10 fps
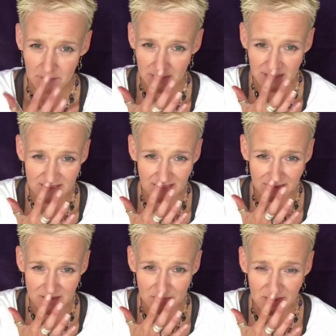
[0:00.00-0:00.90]
because
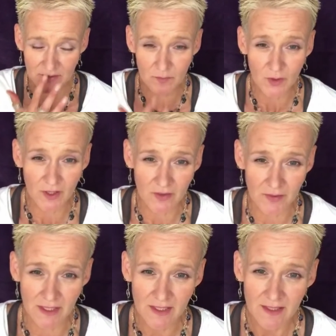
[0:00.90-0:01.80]
that'll just make you more
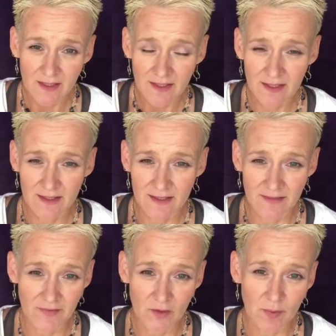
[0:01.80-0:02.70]
hungry,
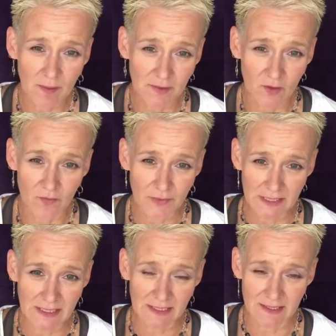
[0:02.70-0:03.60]
and then you'll probably
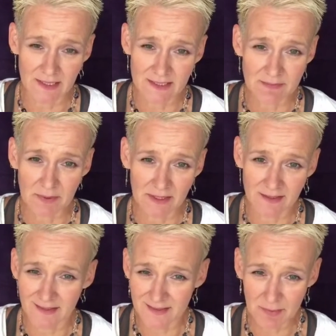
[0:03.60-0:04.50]
overeat at the next meal,
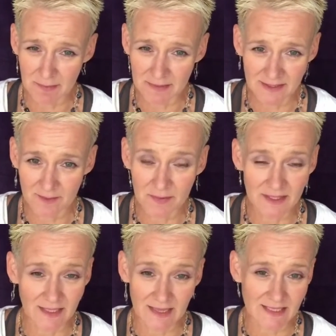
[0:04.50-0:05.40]
and it's probably going to
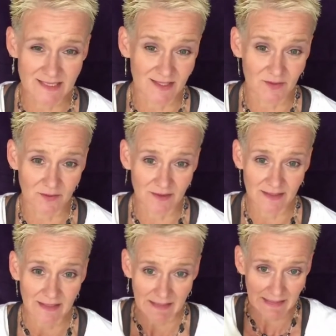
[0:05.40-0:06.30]
be the things that you're
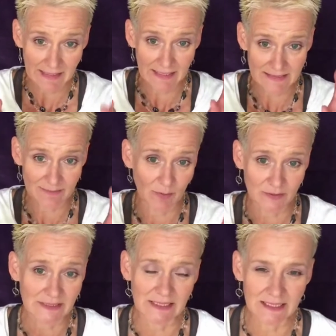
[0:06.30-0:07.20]
not
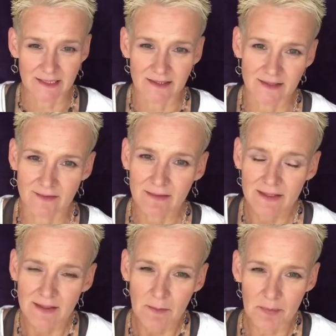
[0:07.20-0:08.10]
supposed to eat, you know.
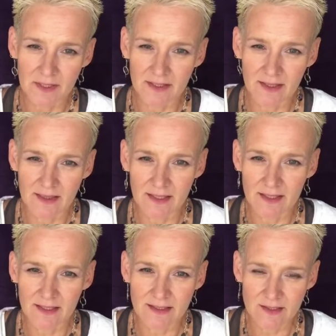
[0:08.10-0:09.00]
But
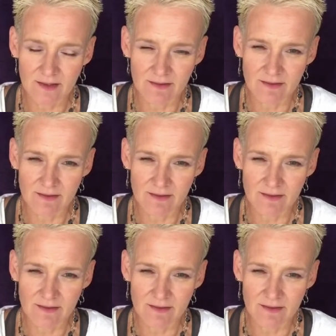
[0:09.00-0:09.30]
the